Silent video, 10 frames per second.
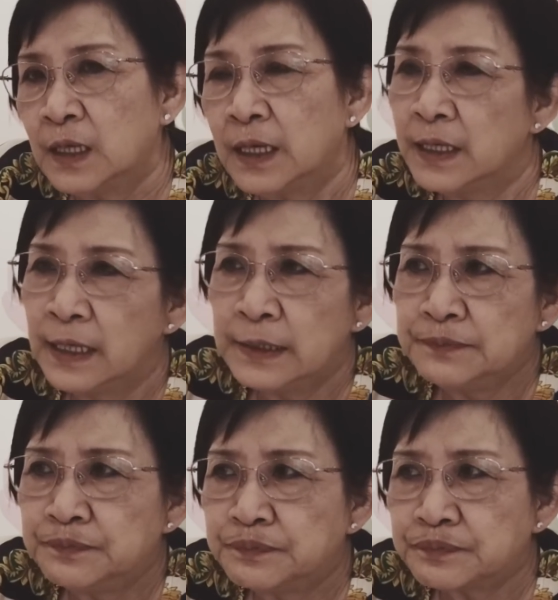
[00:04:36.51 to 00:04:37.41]
And
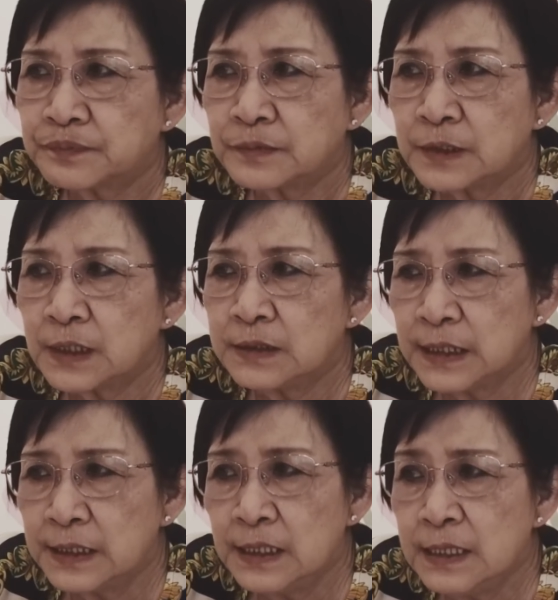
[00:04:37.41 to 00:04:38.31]
then
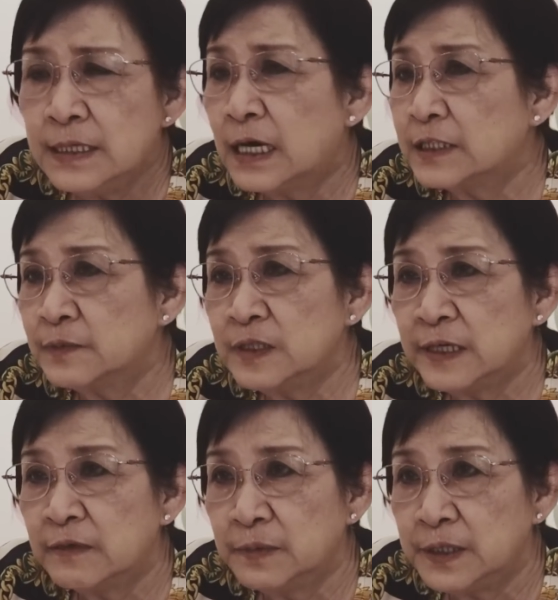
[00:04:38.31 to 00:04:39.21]
suddenly the husband
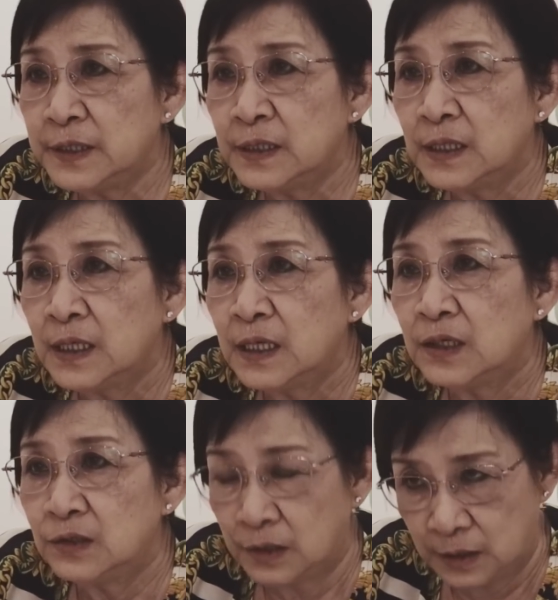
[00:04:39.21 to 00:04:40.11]
tell me,
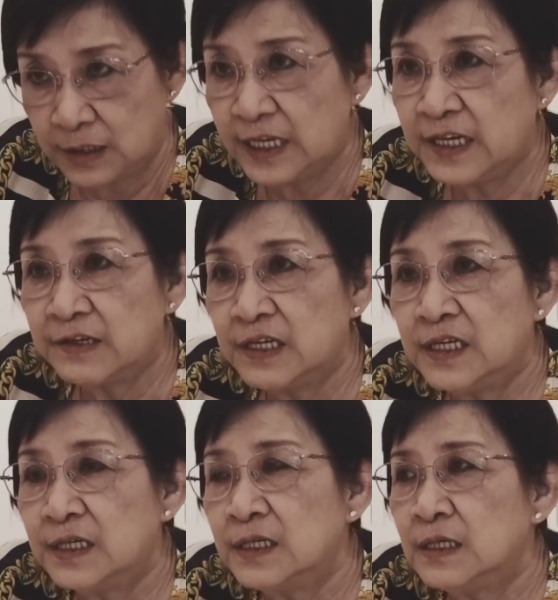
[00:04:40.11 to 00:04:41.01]
he stayed
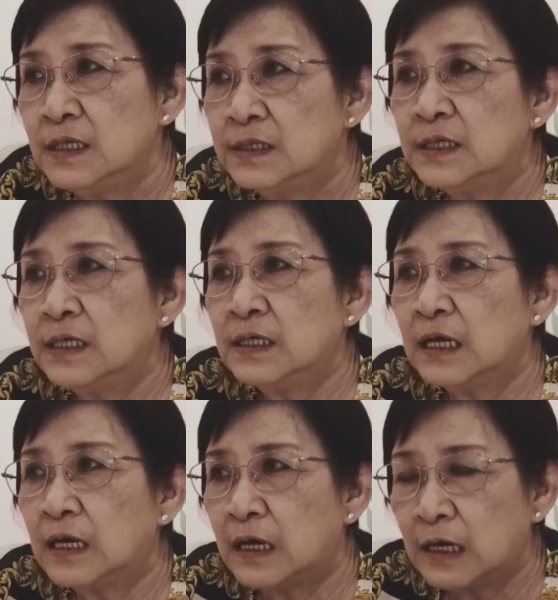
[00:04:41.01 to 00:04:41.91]
already. He say,
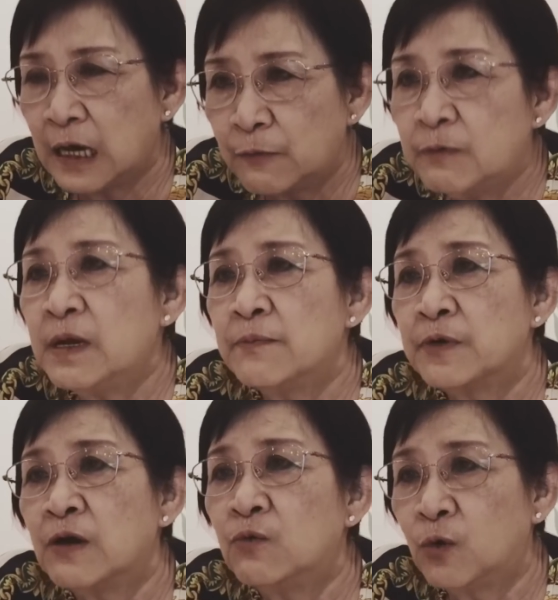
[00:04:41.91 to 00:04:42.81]
I want my
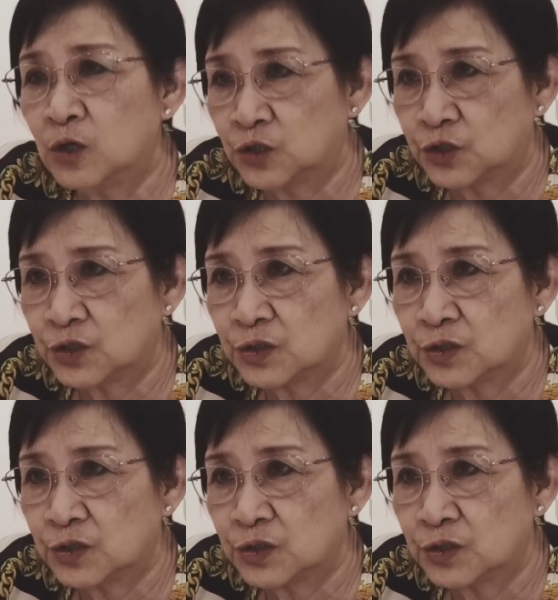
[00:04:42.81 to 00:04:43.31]
brown watch.